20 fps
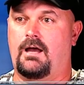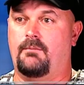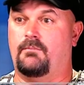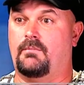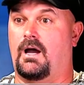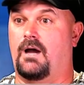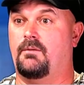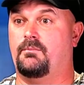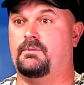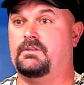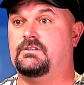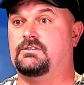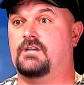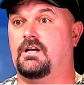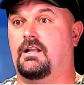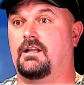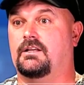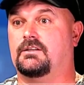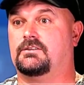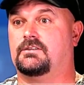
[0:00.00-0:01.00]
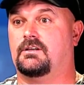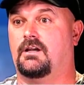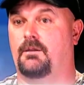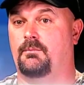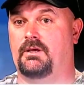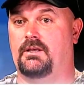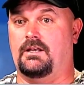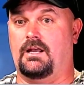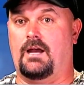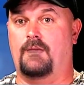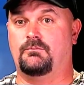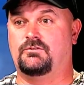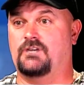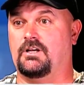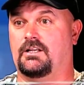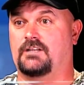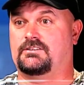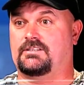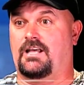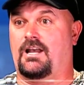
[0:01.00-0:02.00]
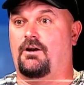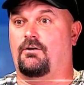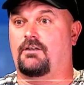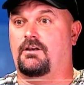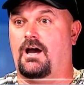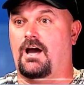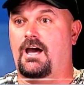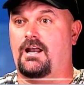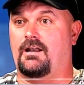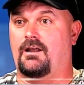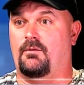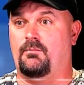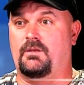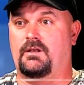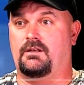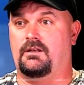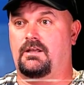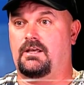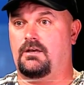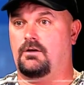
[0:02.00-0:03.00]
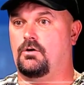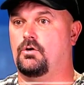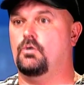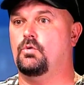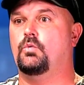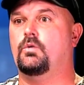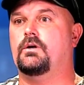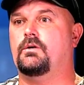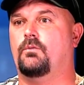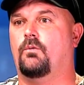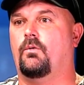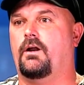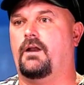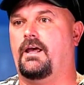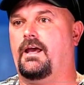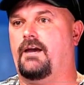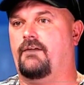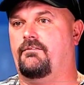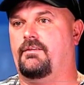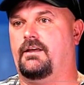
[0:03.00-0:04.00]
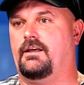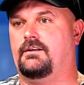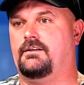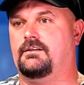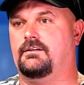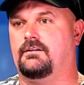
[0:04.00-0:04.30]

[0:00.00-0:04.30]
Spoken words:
I'd be jealous. I mean, I'm jealous I don't got it. I mean, who wouldn't want to have that